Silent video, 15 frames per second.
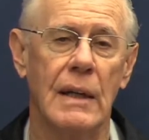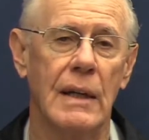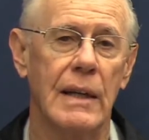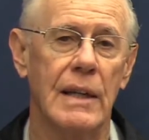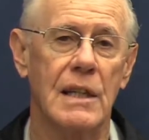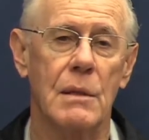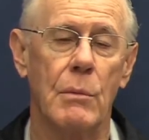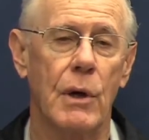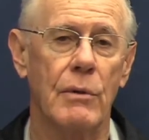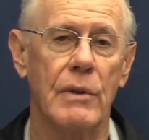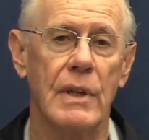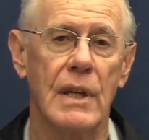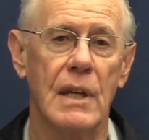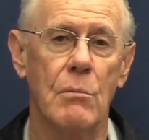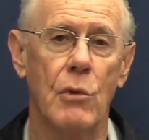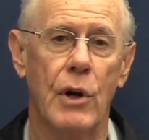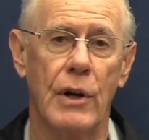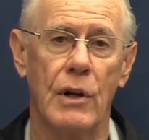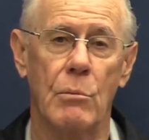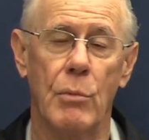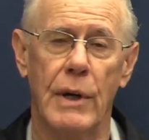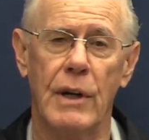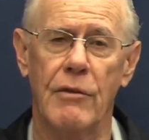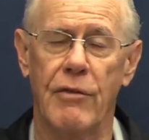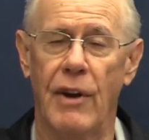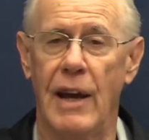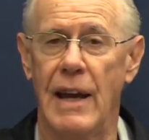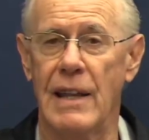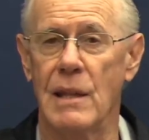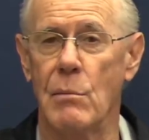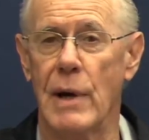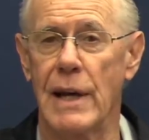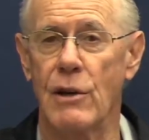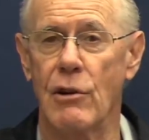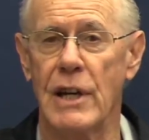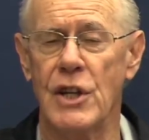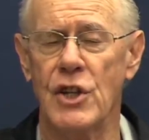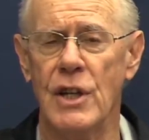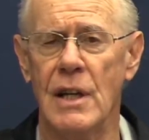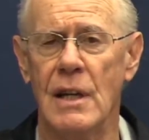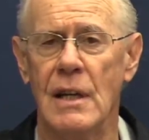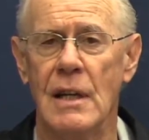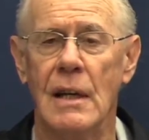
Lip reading: It's about the Monarch Butterfly and the migration